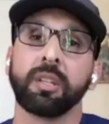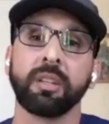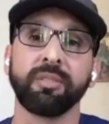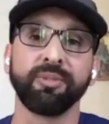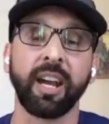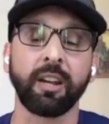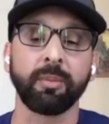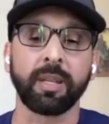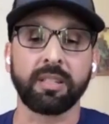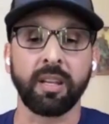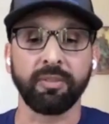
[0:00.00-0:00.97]

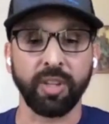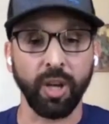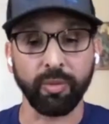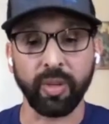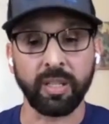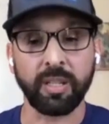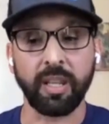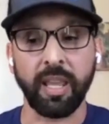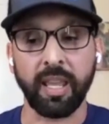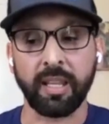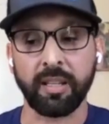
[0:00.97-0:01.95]
environment of COVID
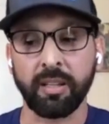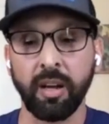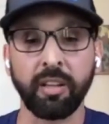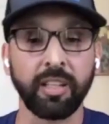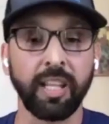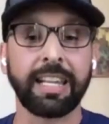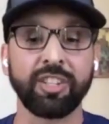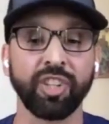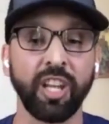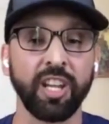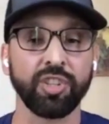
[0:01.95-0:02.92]
and online
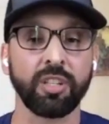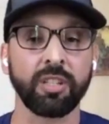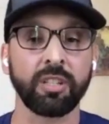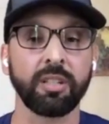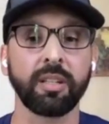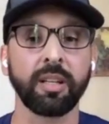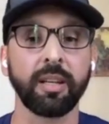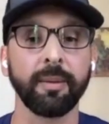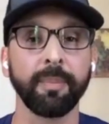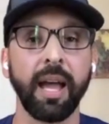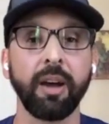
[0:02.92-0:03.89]
education,
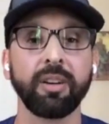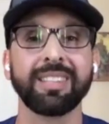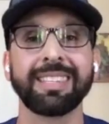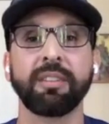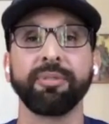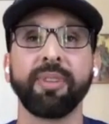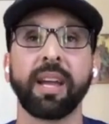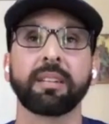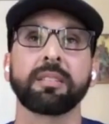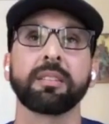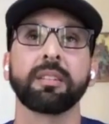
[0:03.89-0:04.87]
um, how does it
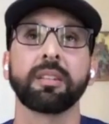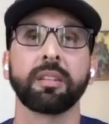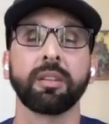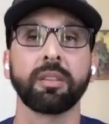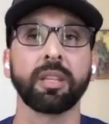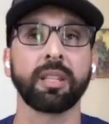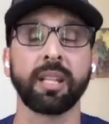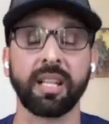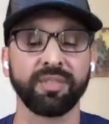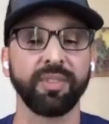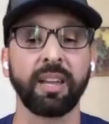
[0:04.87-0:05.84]
affect, you think, the
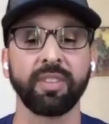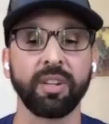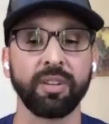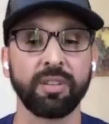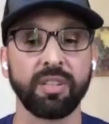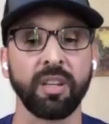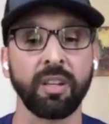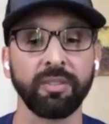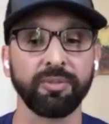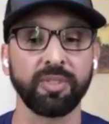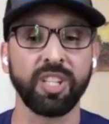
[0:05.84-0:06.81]
next five years
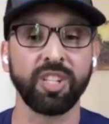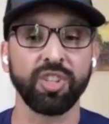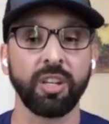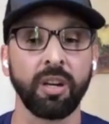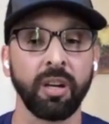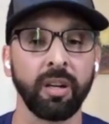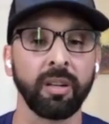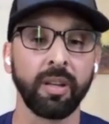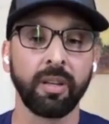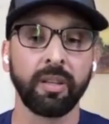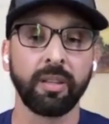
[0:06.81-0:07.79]
of teaching our,
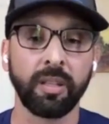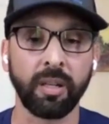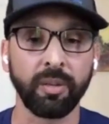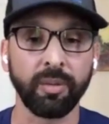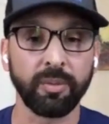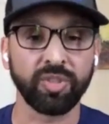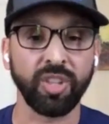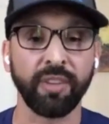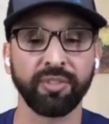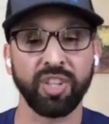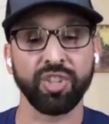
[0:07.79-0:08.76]
you know,
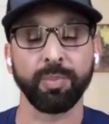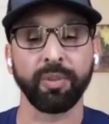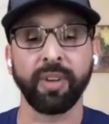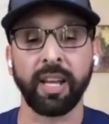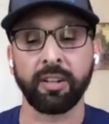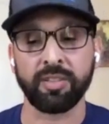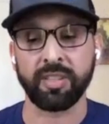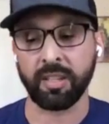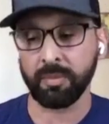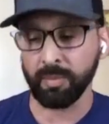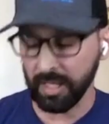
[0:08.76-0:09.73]
soft tissue providers
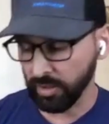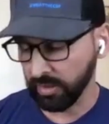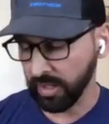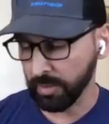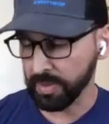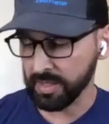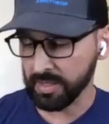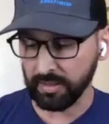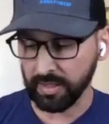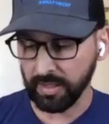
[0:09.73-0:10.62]
and manual therapists out